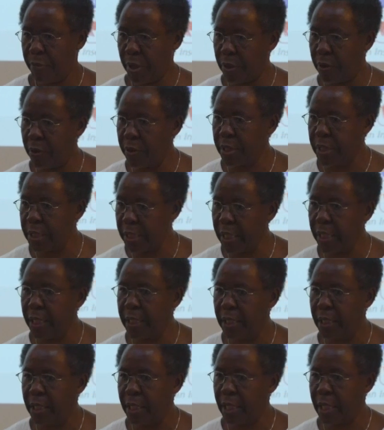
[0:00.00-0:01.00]
because
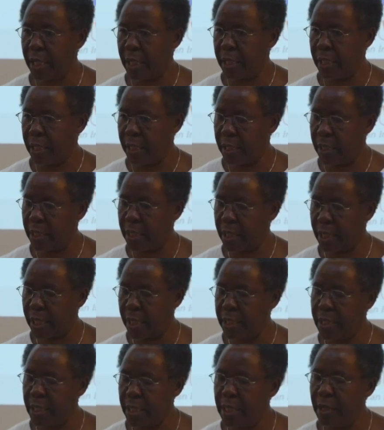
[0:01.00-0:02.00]
then they
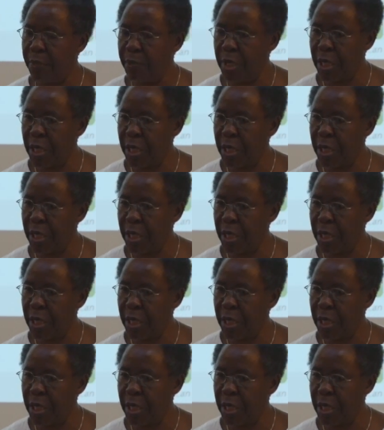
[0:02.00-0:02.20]
can see